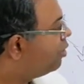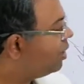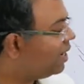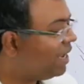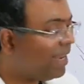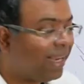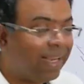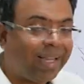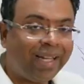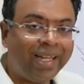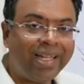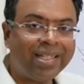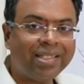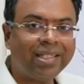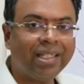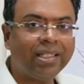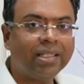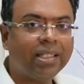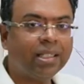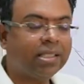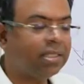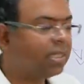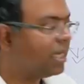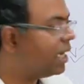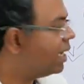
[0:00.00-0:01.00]
For
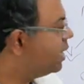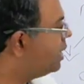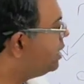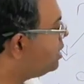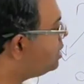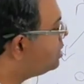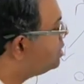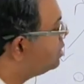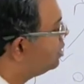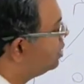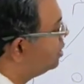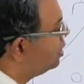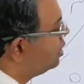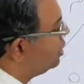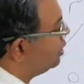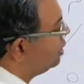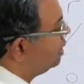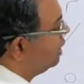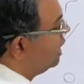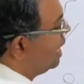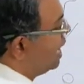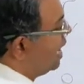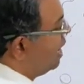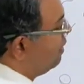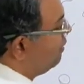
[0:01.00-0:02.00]
increasing the size,
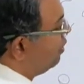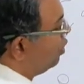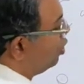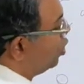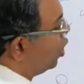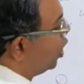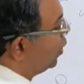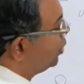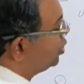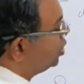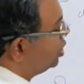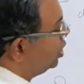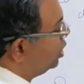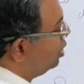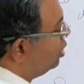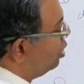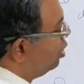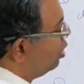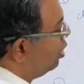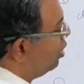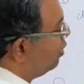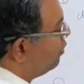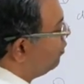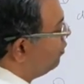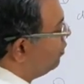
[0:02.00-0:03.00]
they have an
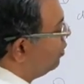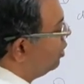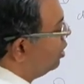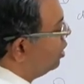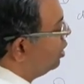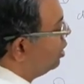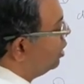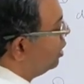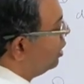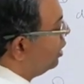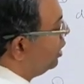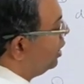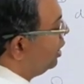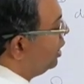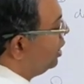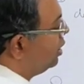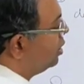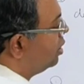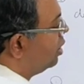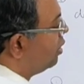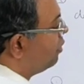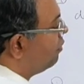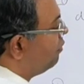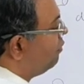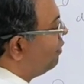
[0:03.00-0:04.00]
option of
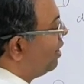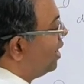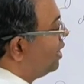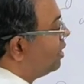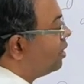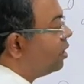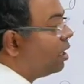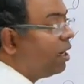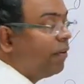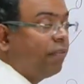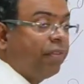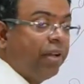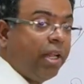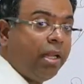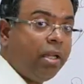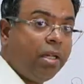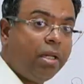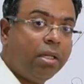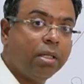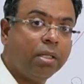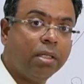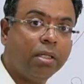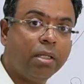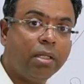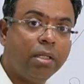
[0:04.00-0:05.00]
either fat
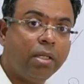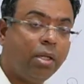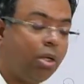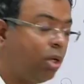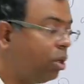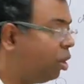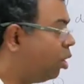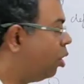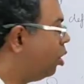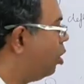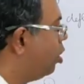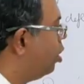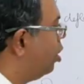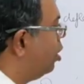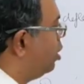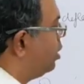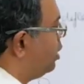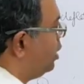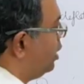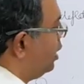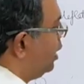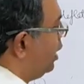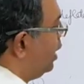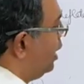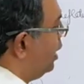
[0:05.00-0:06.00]
grafting
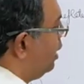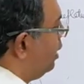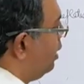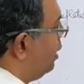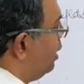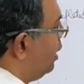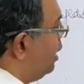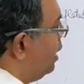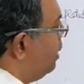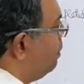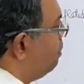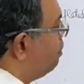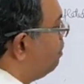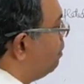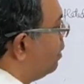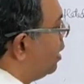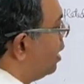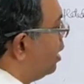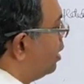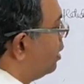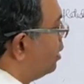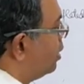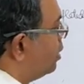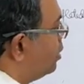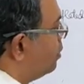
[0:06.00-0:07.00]
or
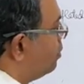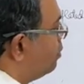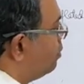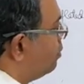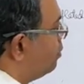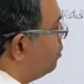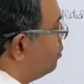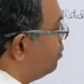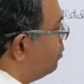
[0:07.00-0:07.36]
implant.